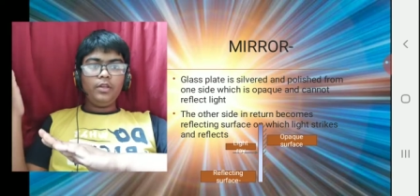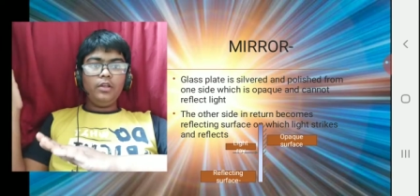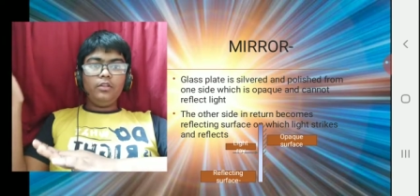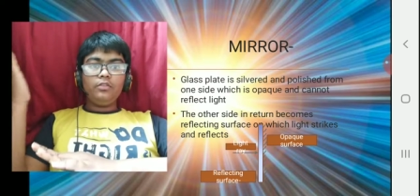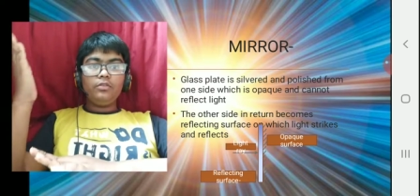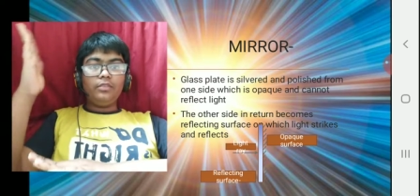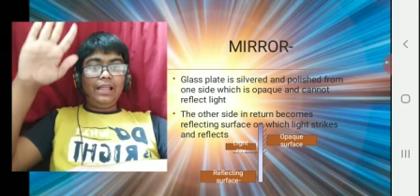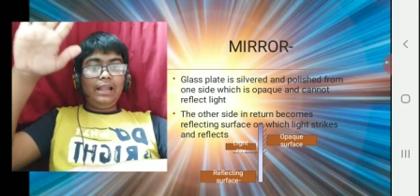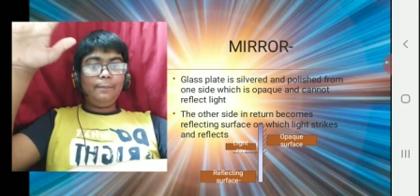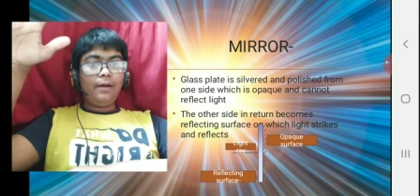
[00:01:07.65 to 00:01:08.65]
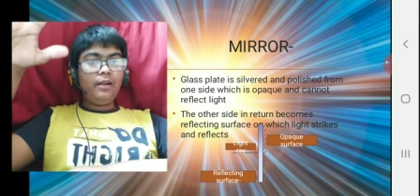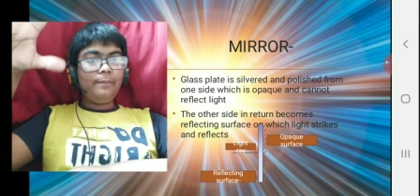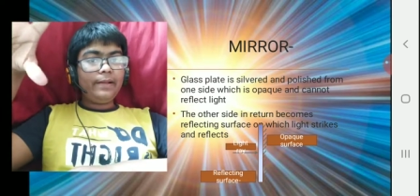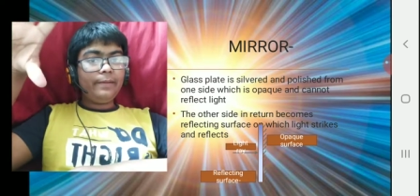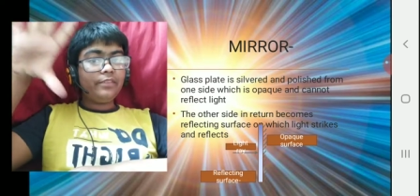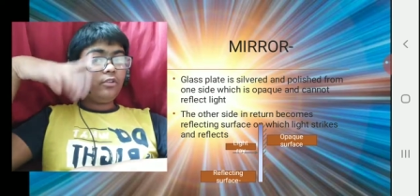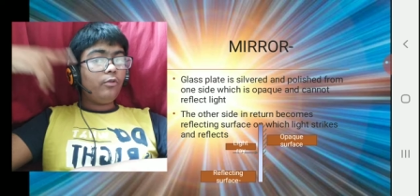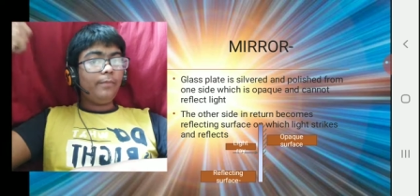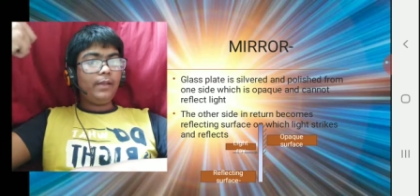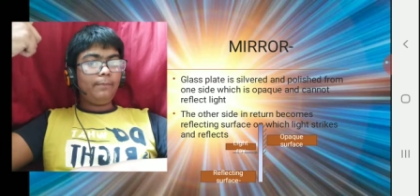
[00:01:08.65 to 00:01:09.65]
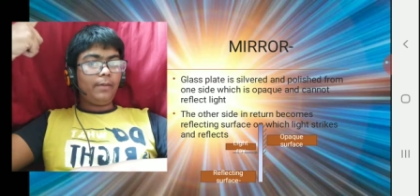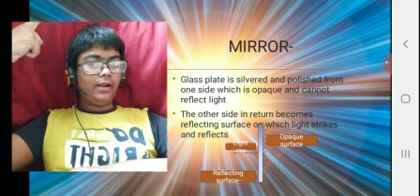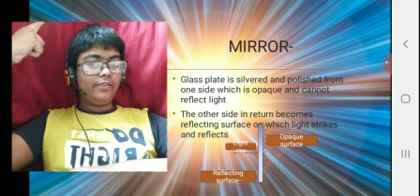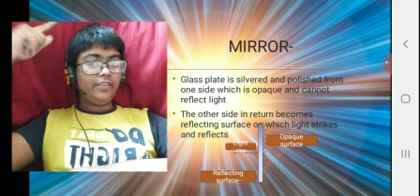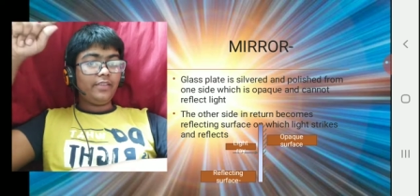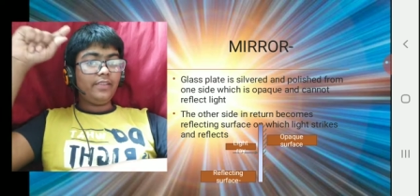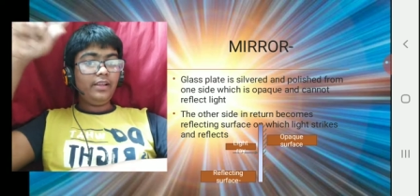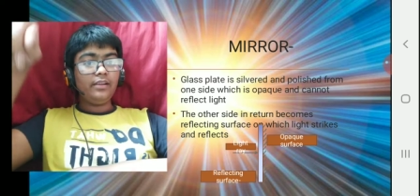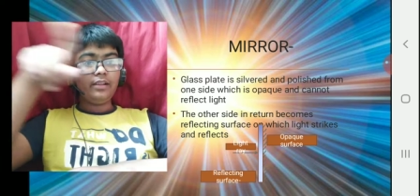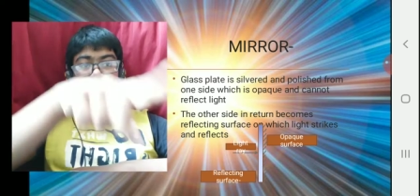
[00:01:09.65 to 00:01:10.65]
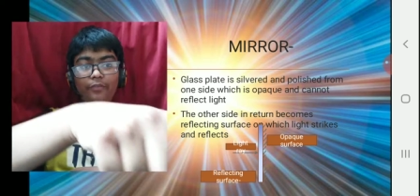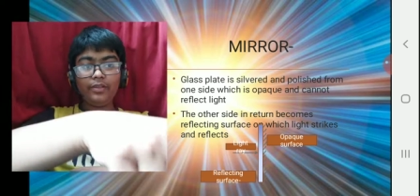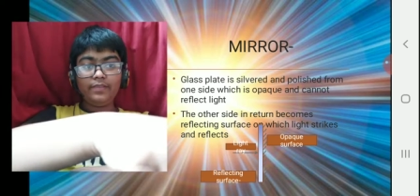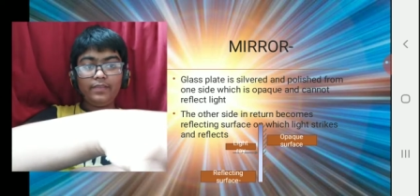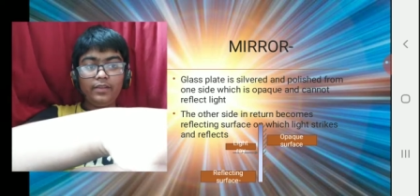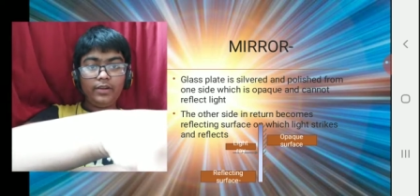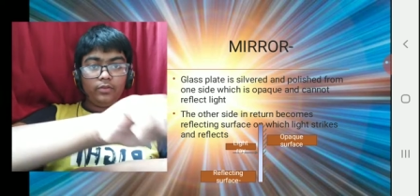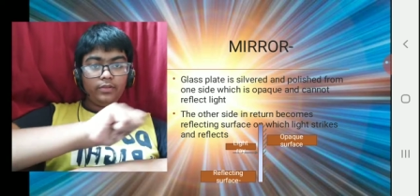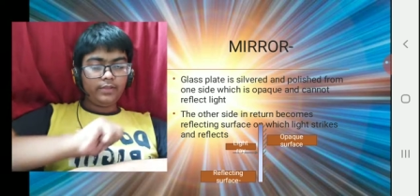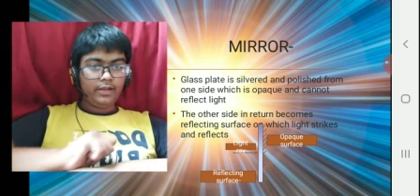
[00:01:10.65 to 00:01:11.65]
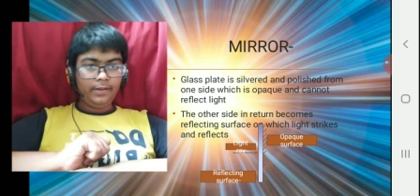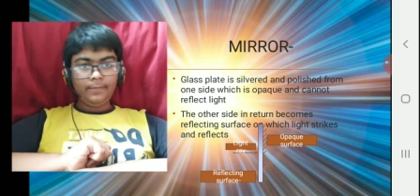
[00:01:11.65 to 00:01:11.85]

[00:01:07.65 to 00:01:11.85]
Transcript: So that part becomes the opaque part which has the color, as you can see it on the screen.